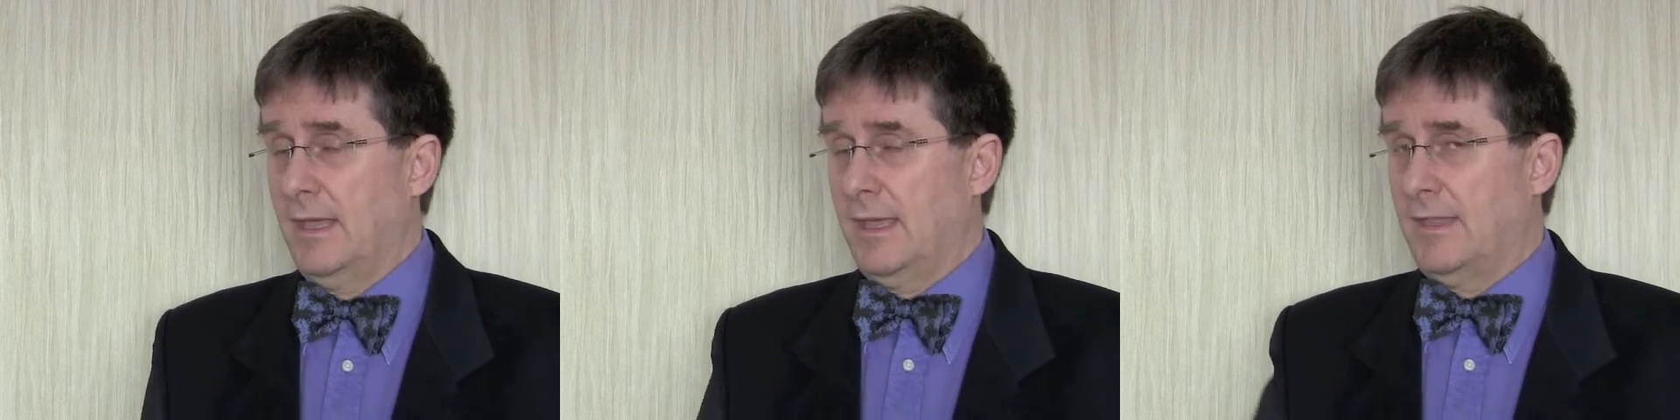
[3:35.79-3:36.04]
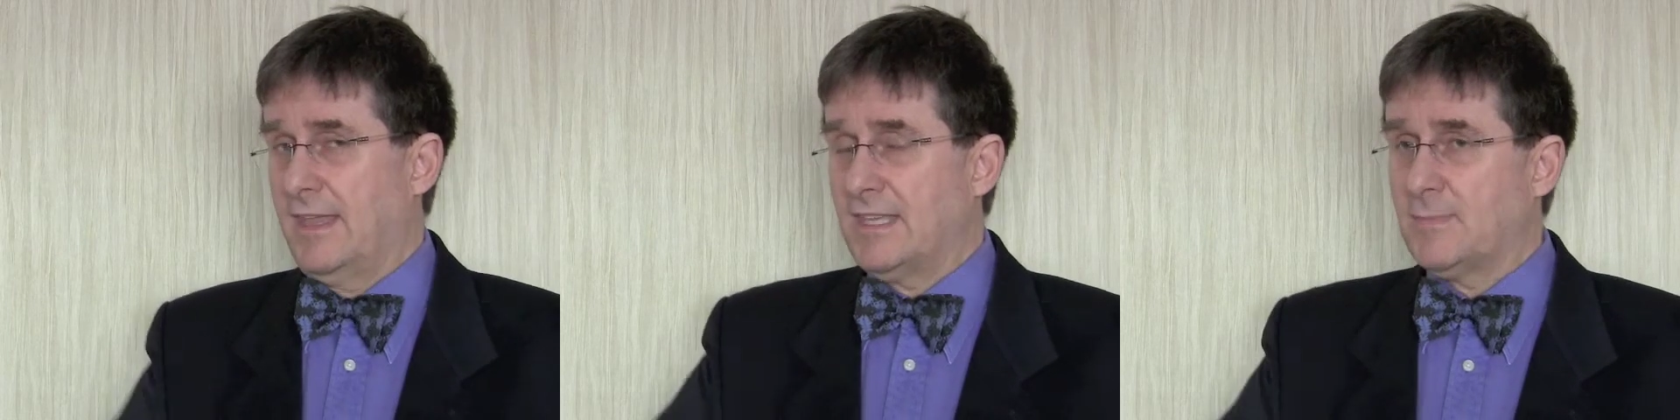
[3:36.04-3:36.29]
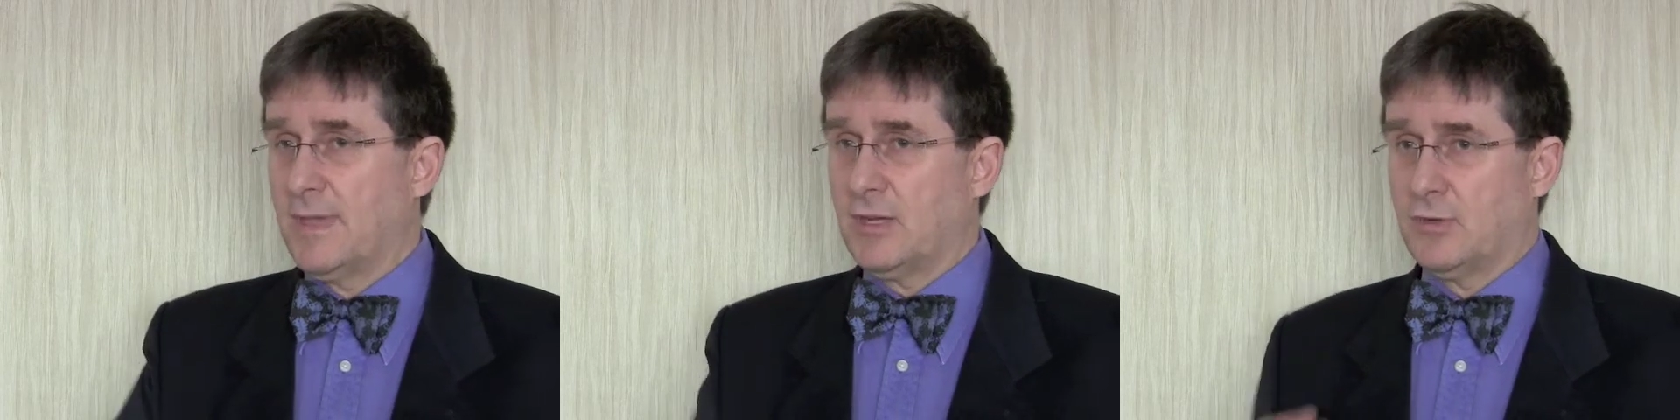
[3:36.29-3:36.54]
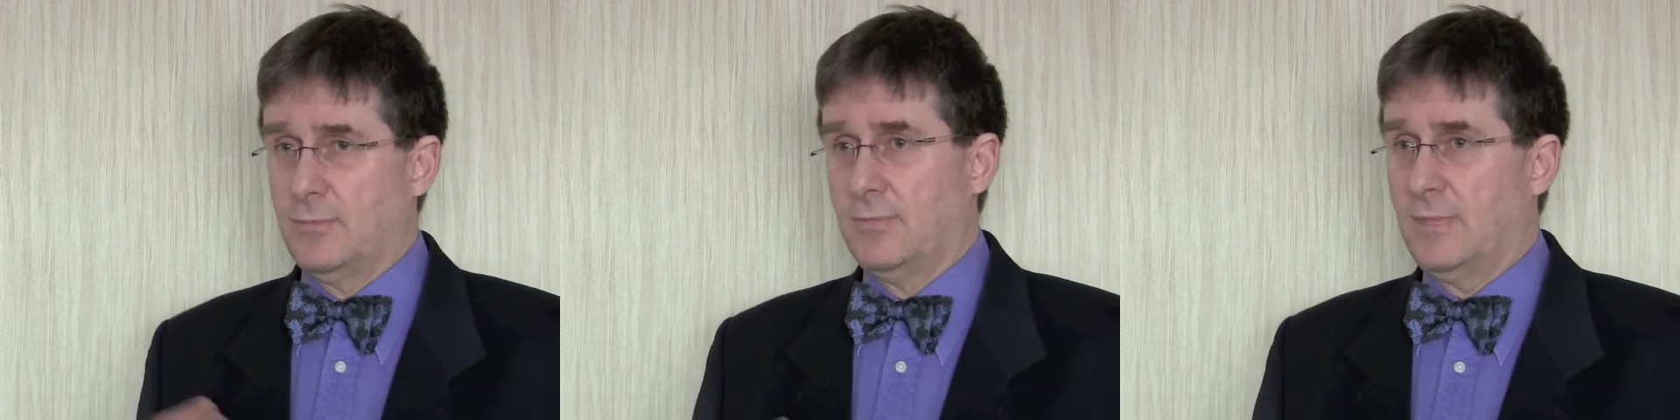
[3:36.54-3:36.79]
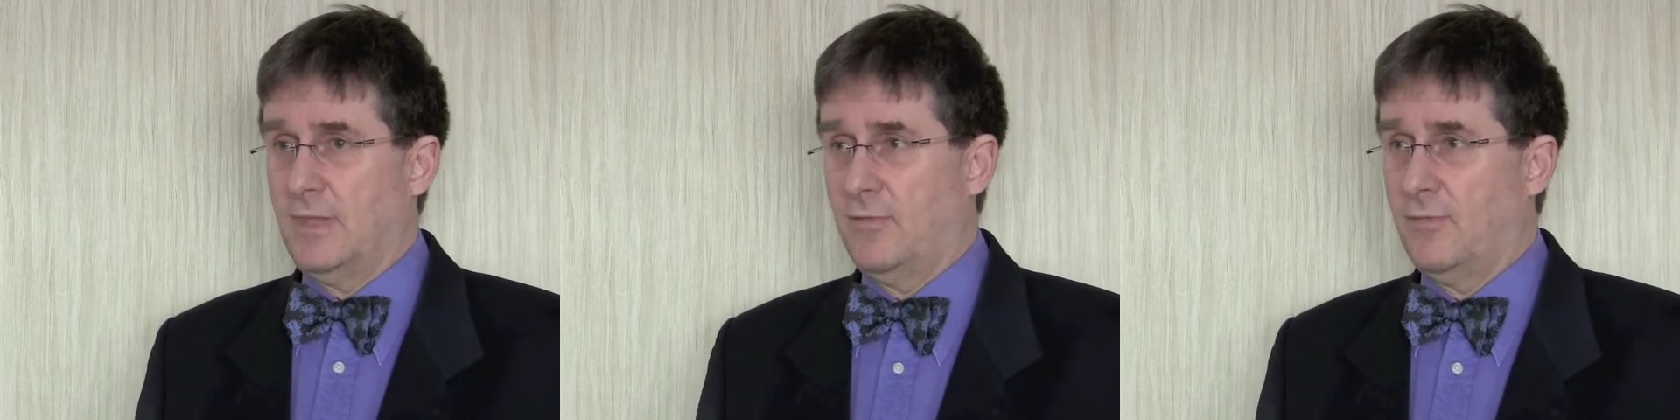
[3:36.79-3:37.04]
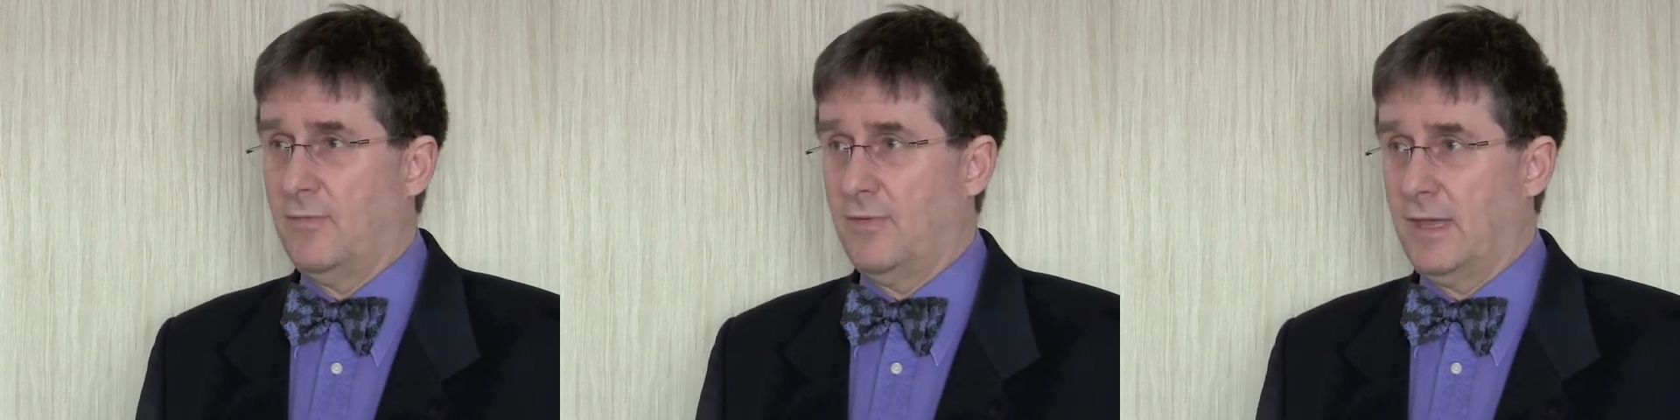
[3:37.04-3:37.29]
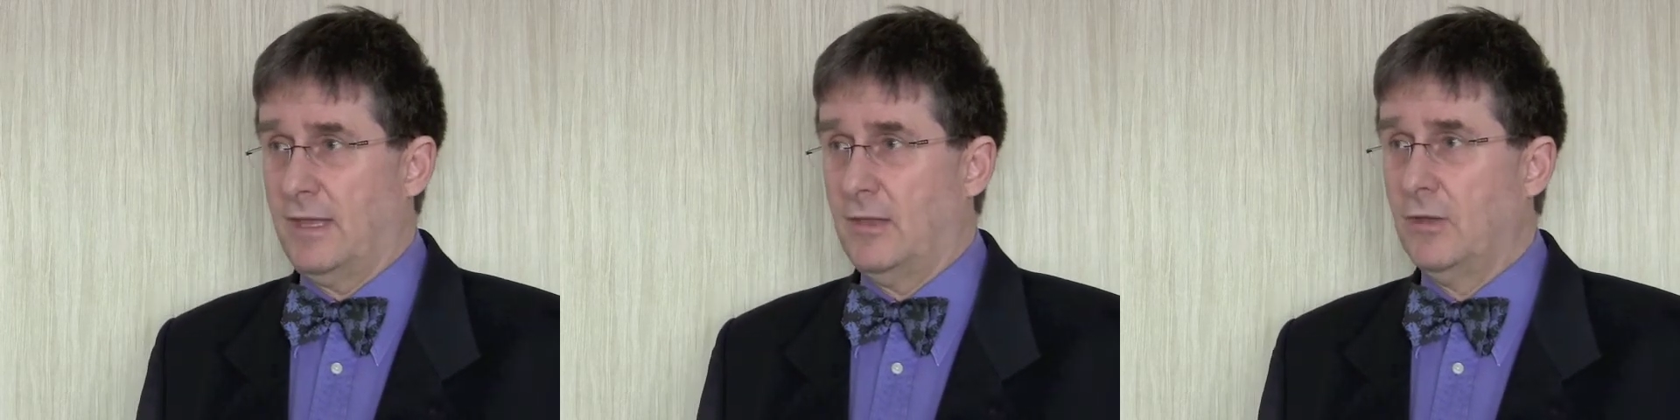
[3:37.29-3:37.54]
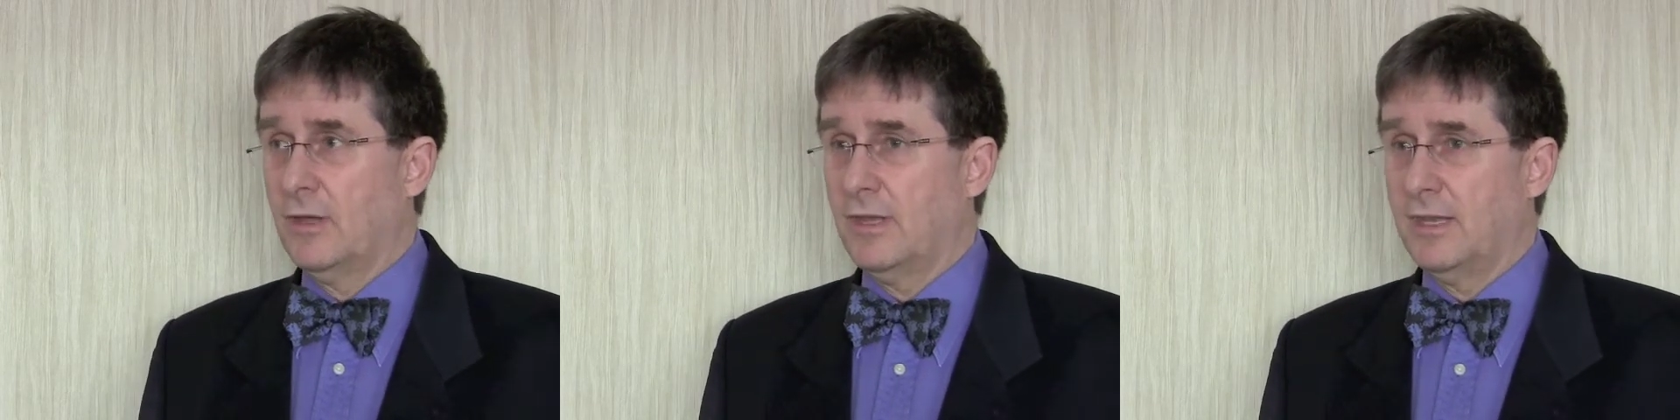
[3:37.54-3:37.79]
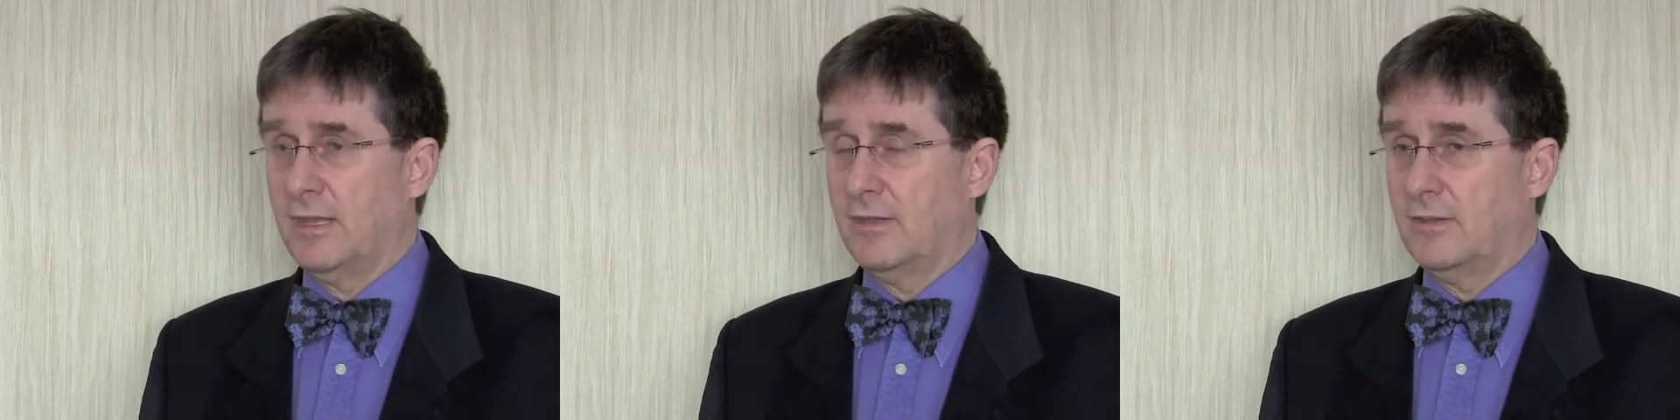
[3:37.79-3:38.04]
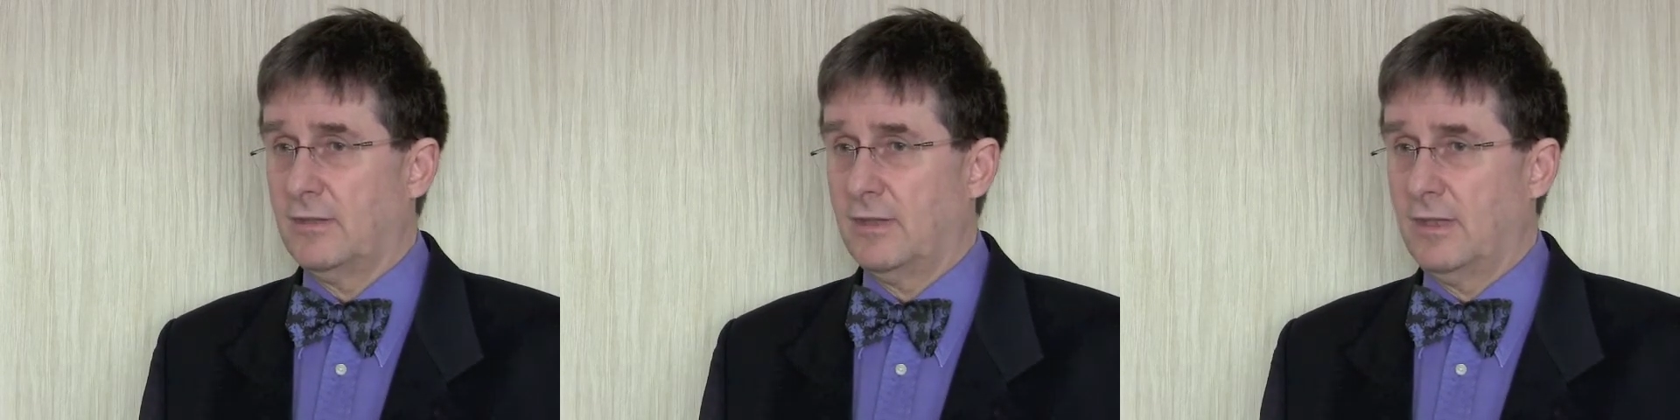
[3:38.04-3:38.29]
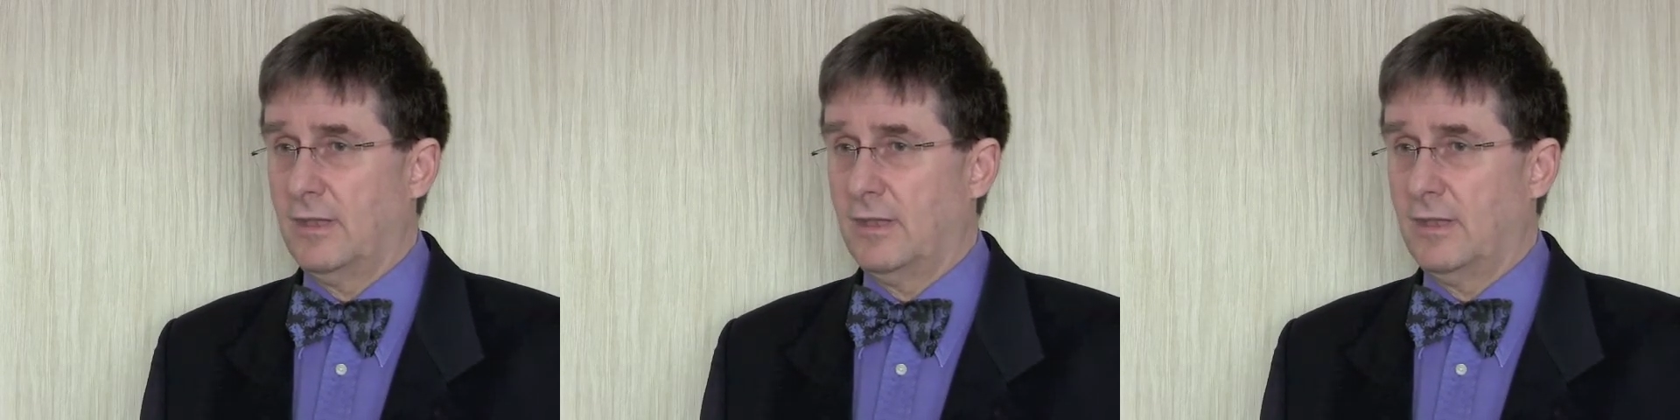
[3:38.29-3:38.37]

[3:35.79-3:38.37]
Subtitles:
And that spectrum, if I look at it,